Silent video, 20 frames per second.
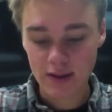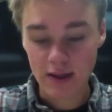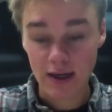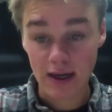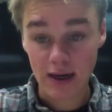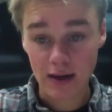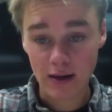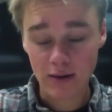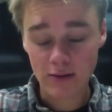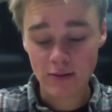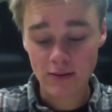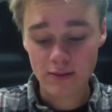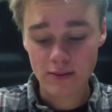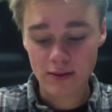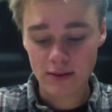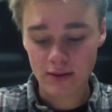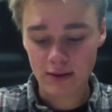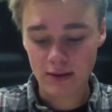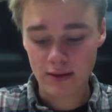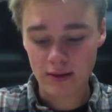How?
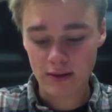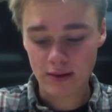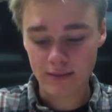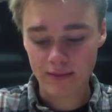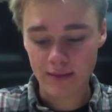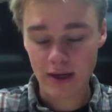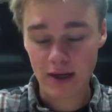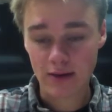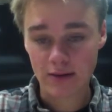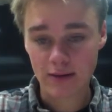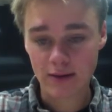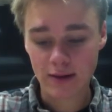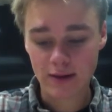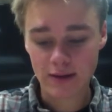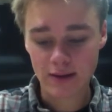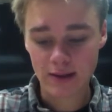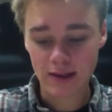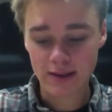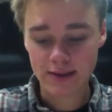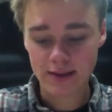How are they
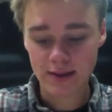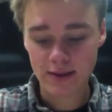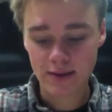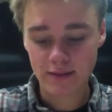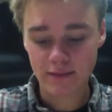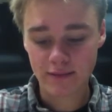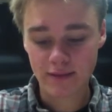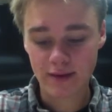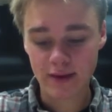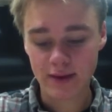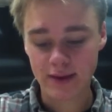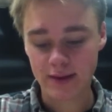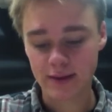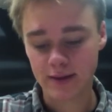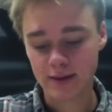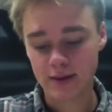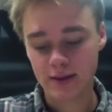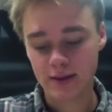collected? Via